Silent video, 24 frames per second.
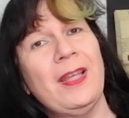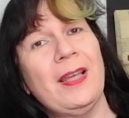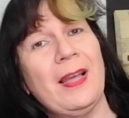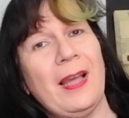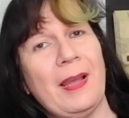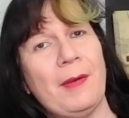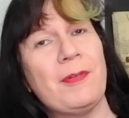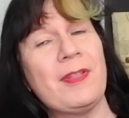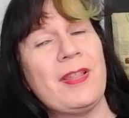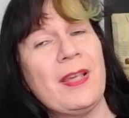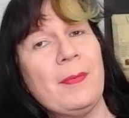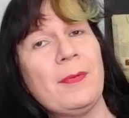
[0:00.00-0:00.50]

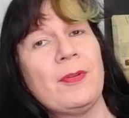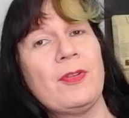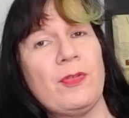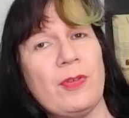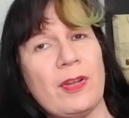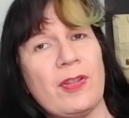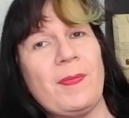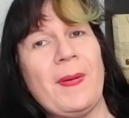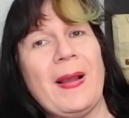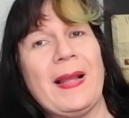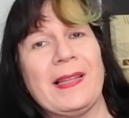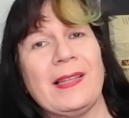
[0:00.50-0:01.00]
I was able to
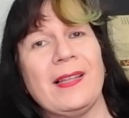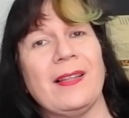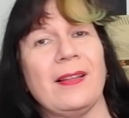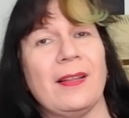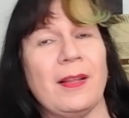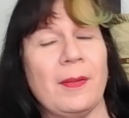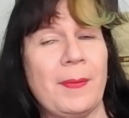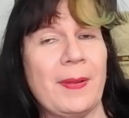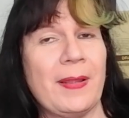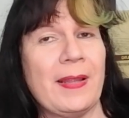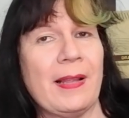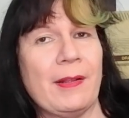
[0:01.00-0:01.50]
expand a
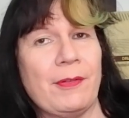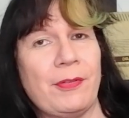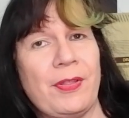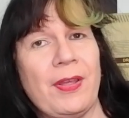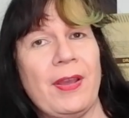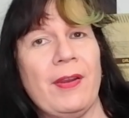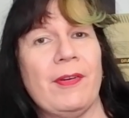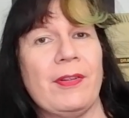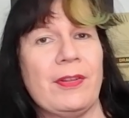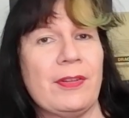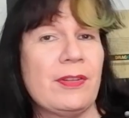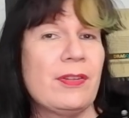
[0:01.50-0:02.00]
little bit out
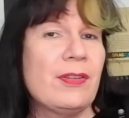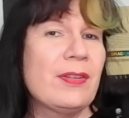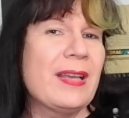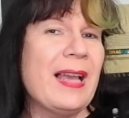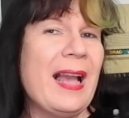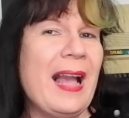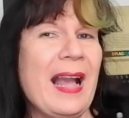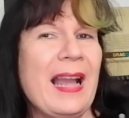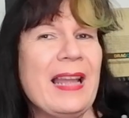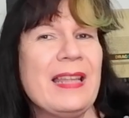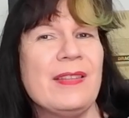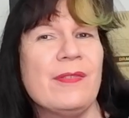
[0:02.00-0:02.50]
there and
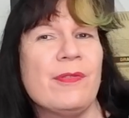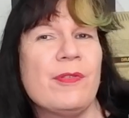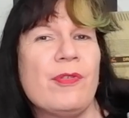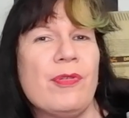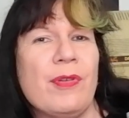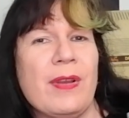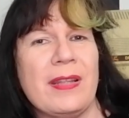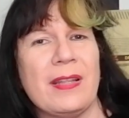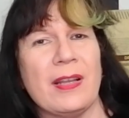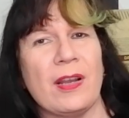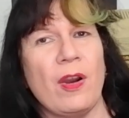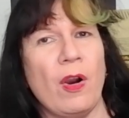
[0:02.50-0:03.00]
kind of
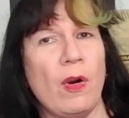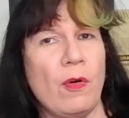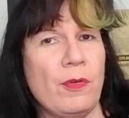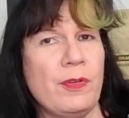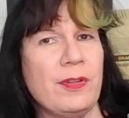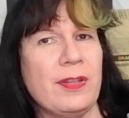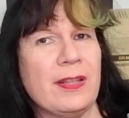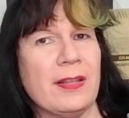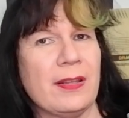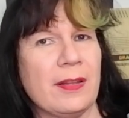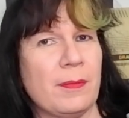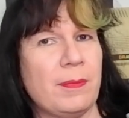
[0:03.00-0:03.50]
create a
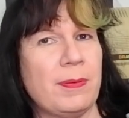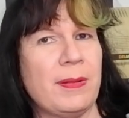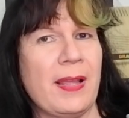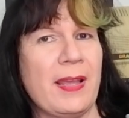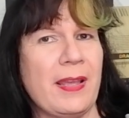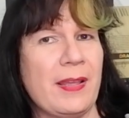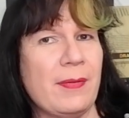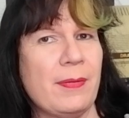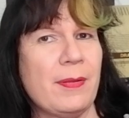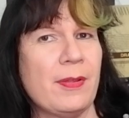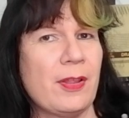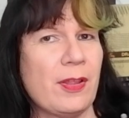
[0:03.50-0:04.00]
cozy little
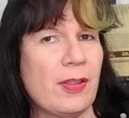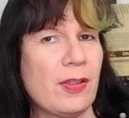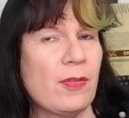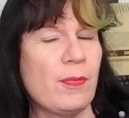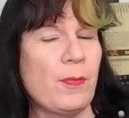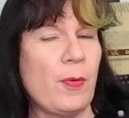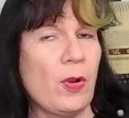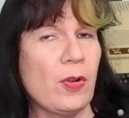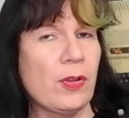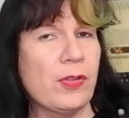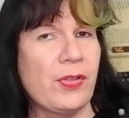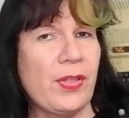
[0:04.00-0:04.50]
play
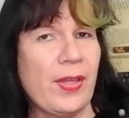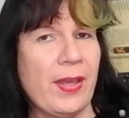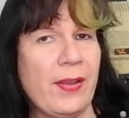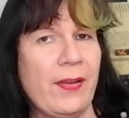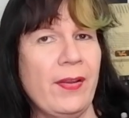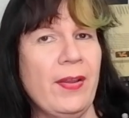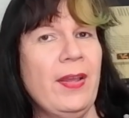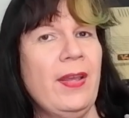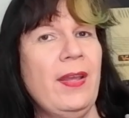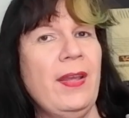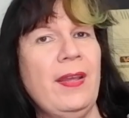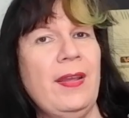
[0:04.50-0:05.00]
spot there.